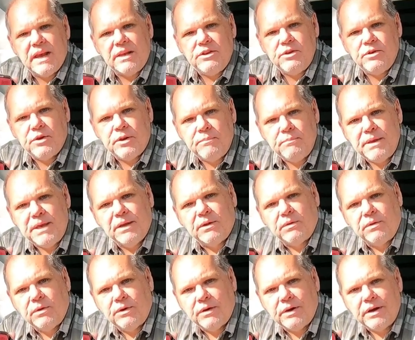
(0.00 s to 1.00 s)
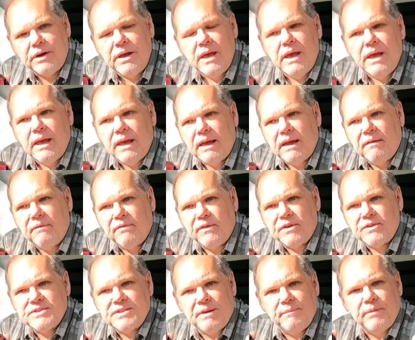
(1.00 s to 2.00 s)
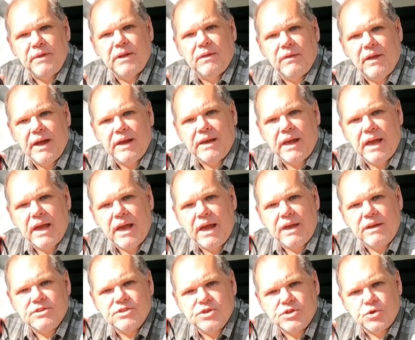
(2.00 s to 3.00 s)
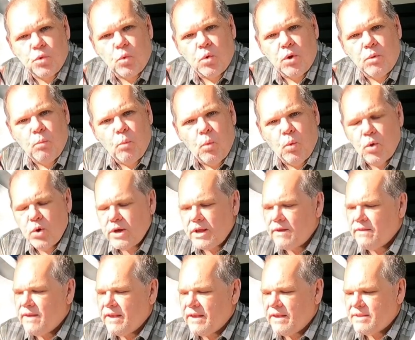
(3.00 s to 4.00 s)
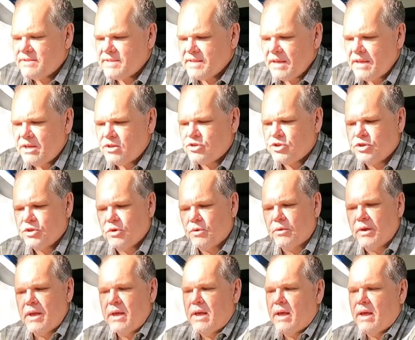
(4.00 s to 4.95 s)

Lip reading: and you can be alerted if there's something like a storm warning that gets issued.